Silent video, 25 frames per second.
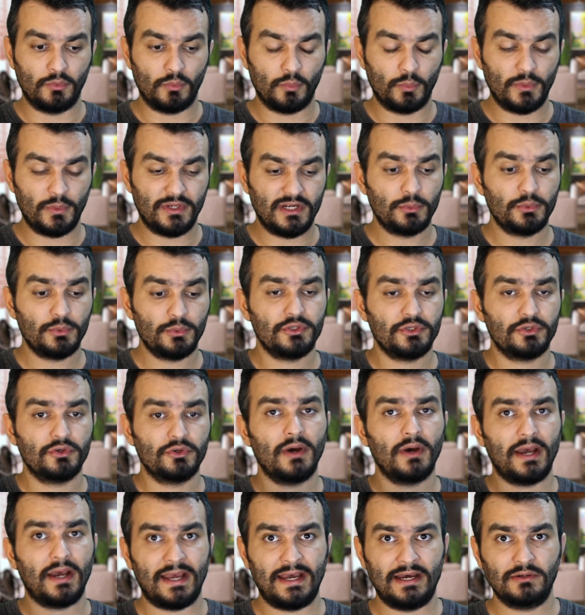whenever you
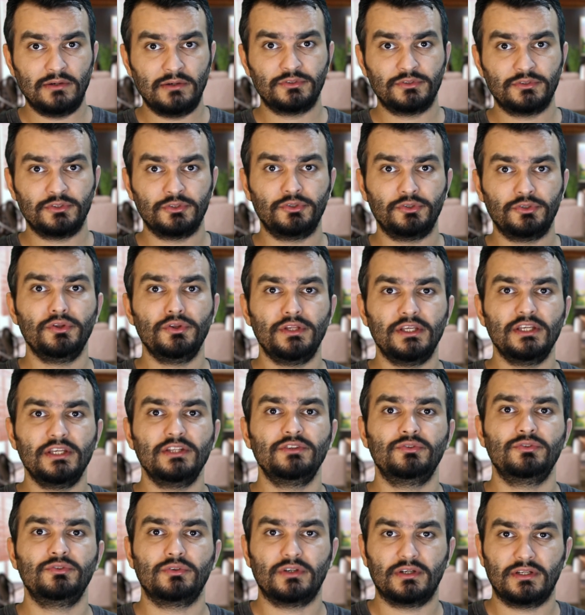go out you don't
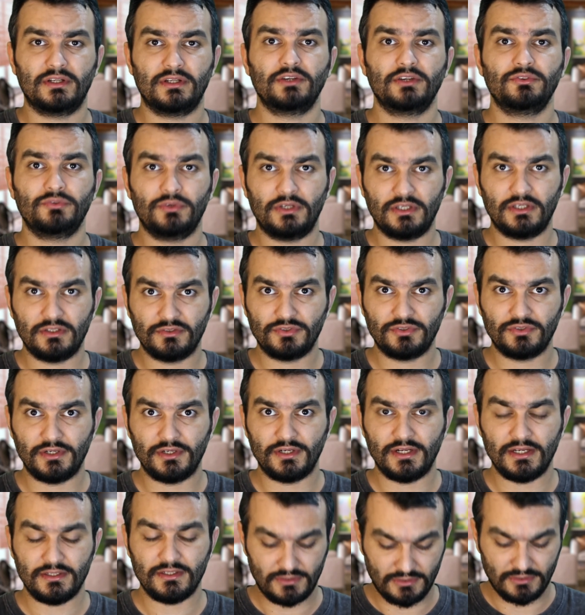need to connect to
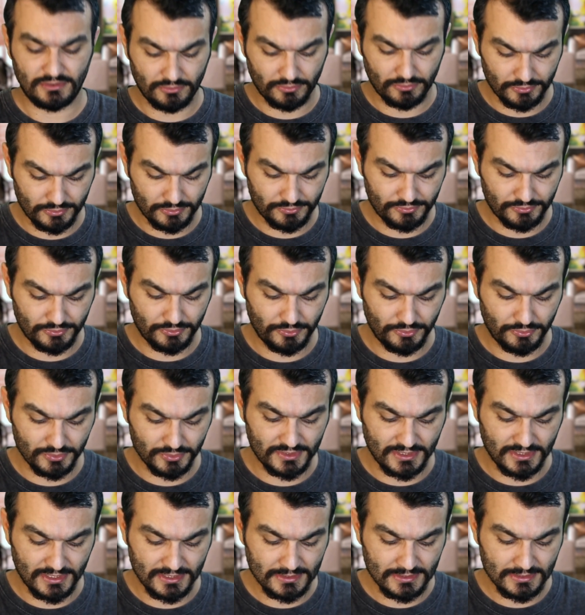internet in order to
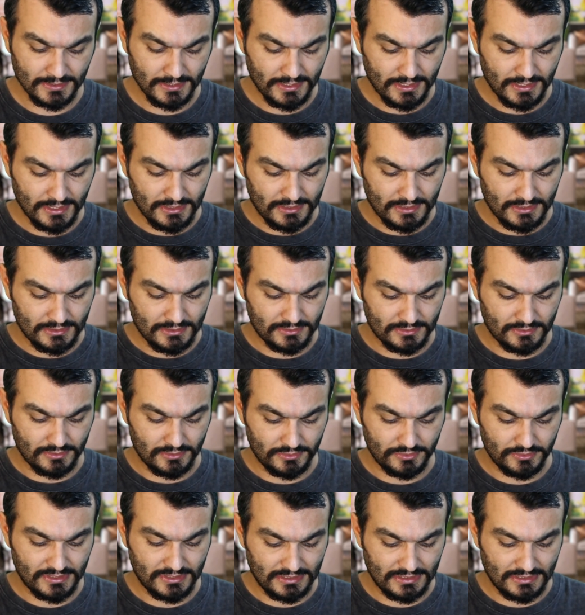use it so
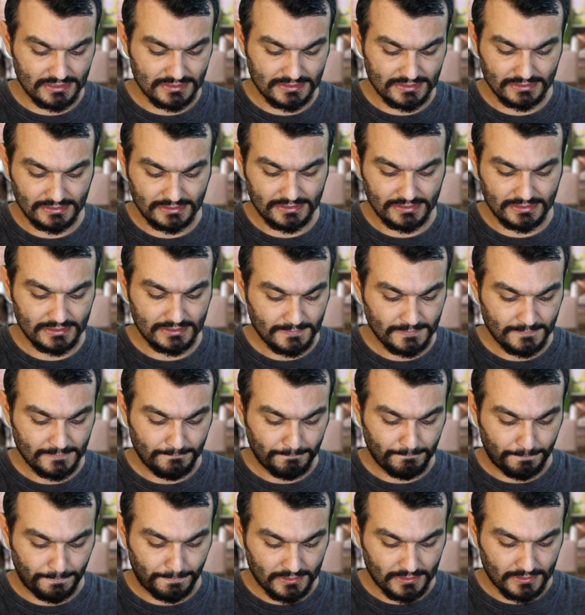you can easily
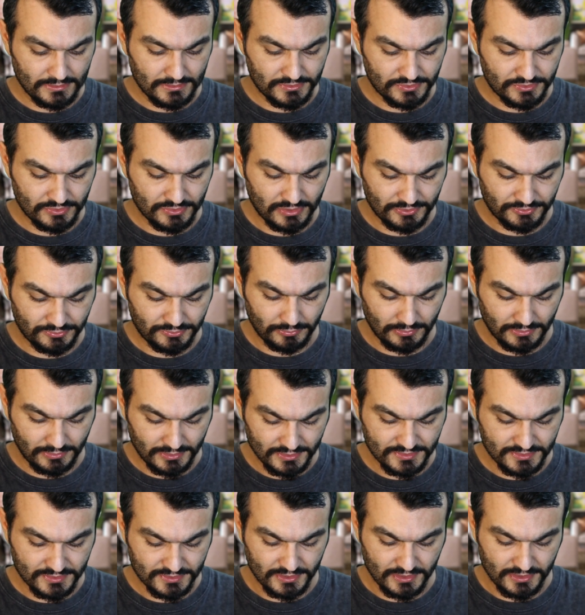start to
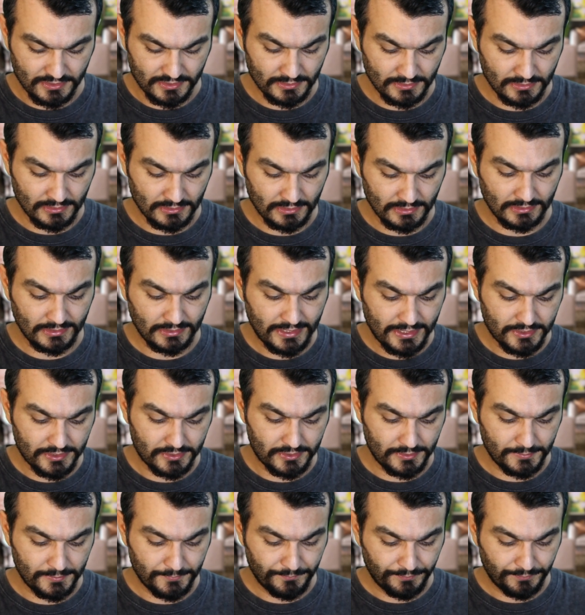listen
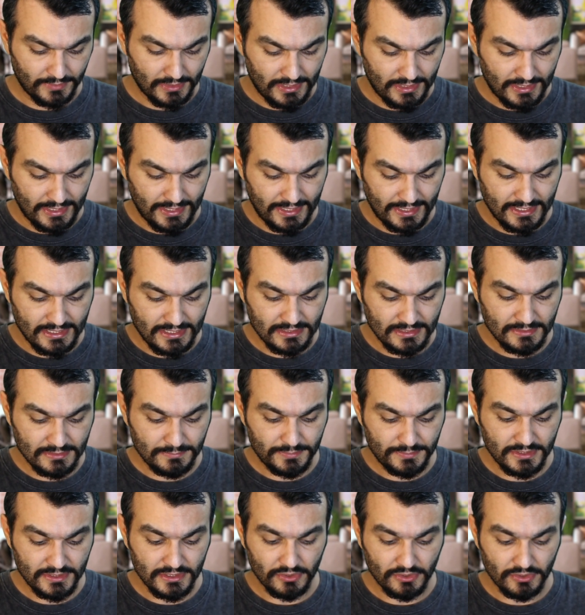later
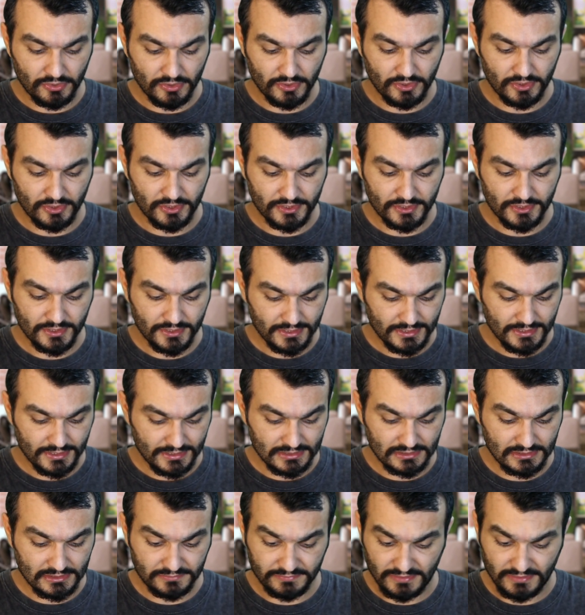npr
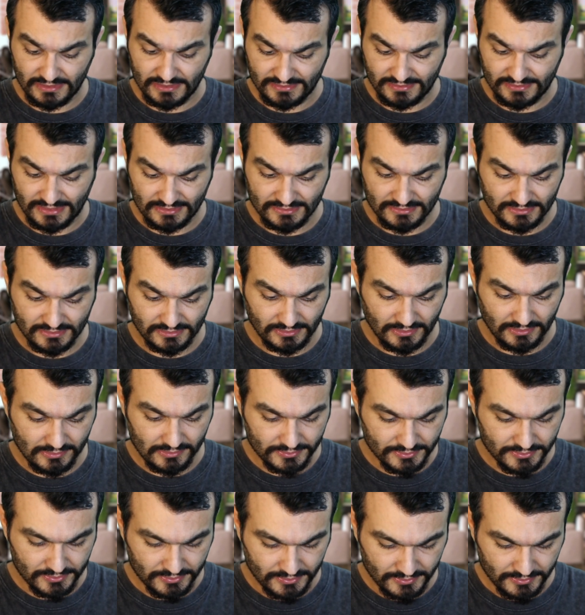is fantastic
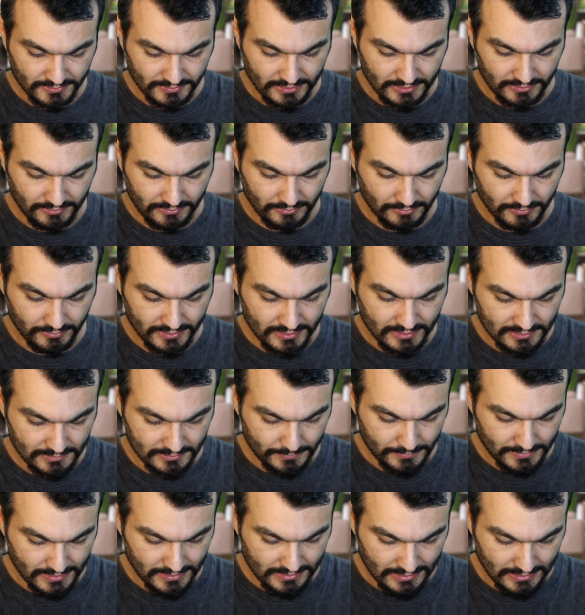also i know
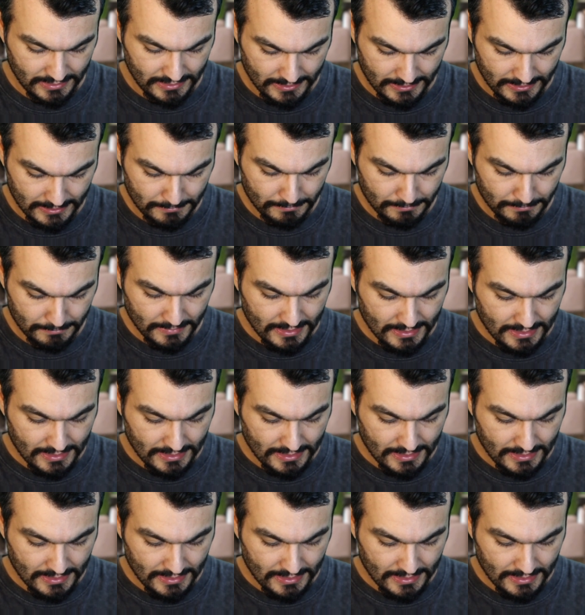it by name